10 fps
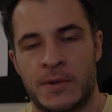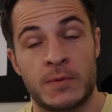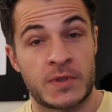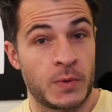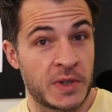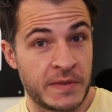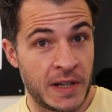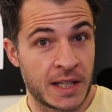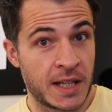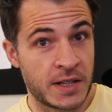Cool, so what's a
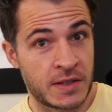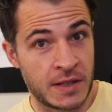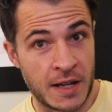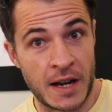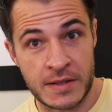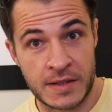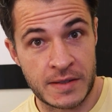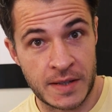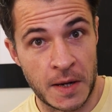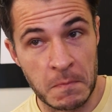validation
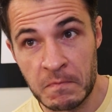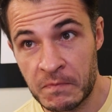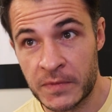analysis then?